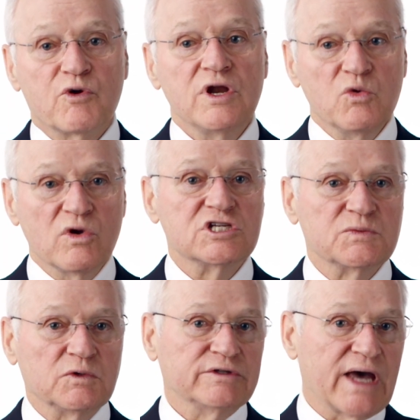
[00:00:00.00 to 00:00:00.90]
pretty
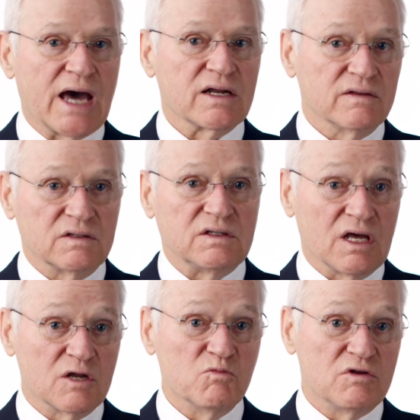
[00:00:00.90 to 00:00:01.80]
reasonable data that the
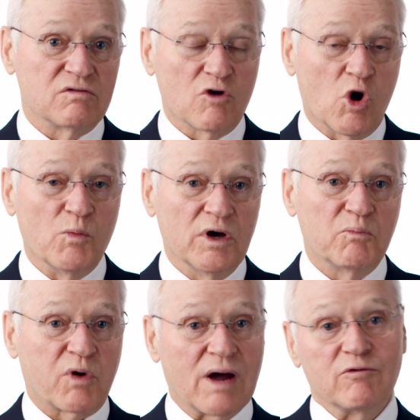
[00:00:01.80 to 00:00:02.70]

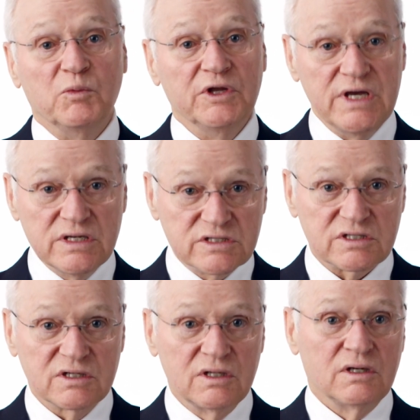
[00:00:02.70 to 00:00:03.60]
endometrioma probably
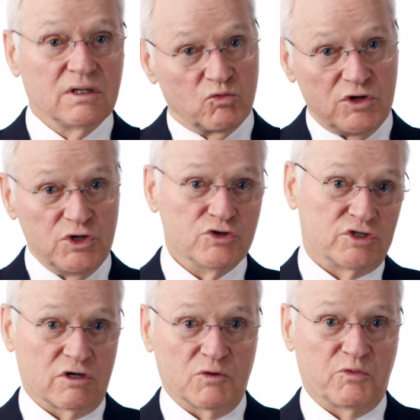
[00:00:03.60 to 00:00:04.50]
is
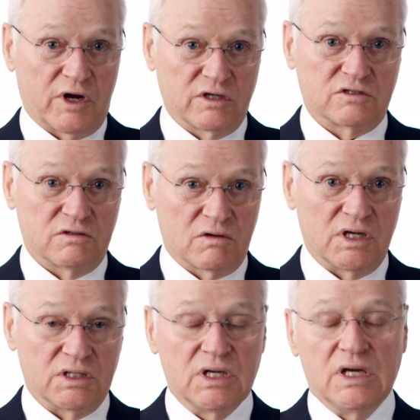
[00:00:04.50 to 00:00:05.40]
reducing her pregnancy rate.